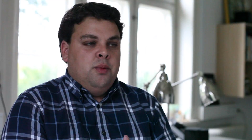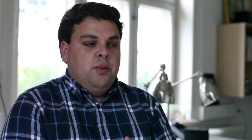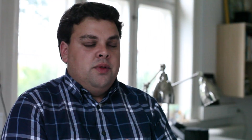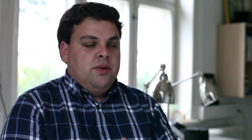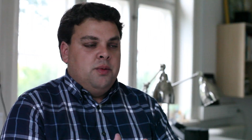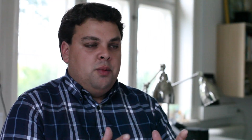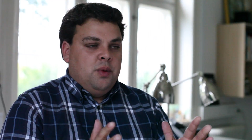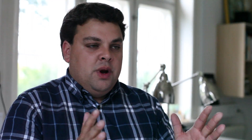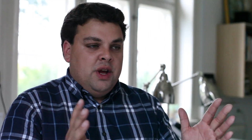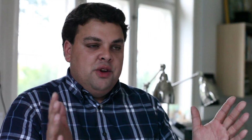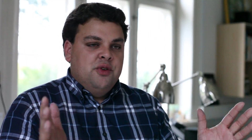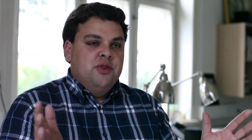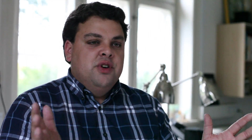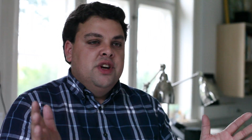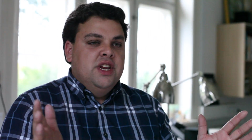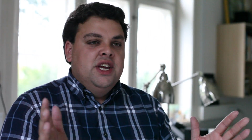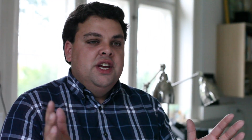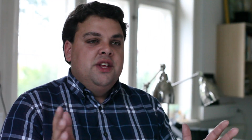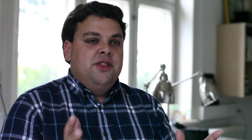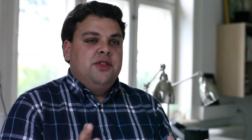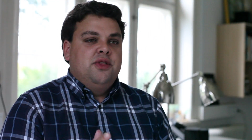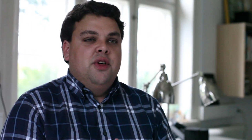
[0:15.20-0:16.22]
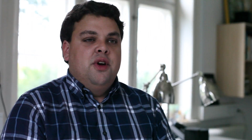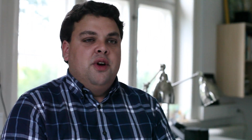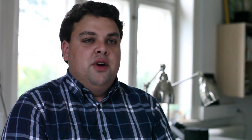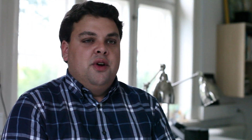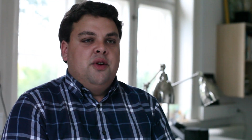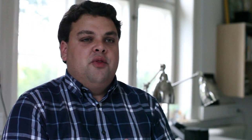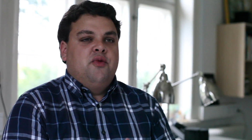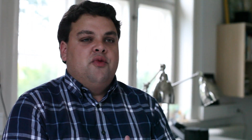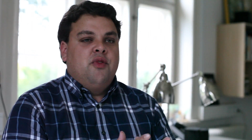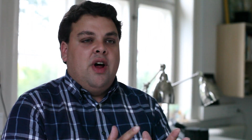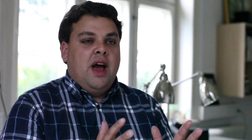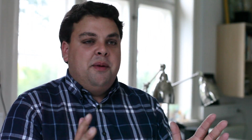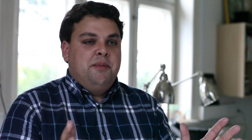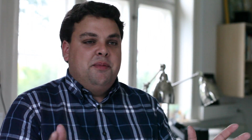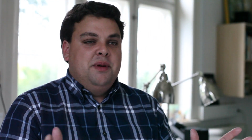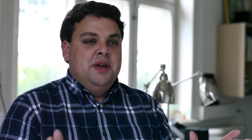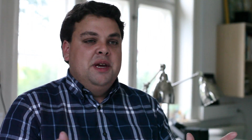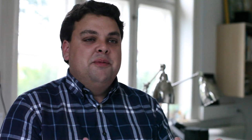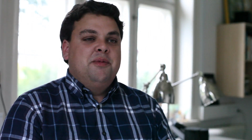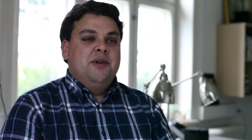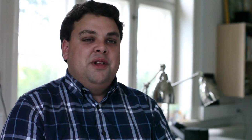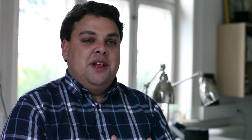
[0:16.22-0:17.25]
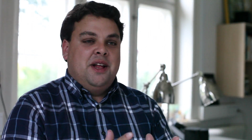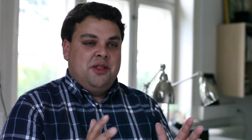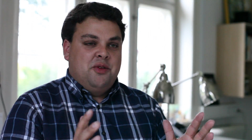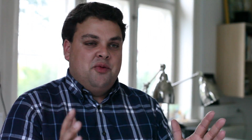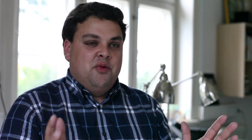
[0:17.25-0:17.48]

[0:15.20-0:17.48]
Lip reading: Aarstiderne to hear how the Podio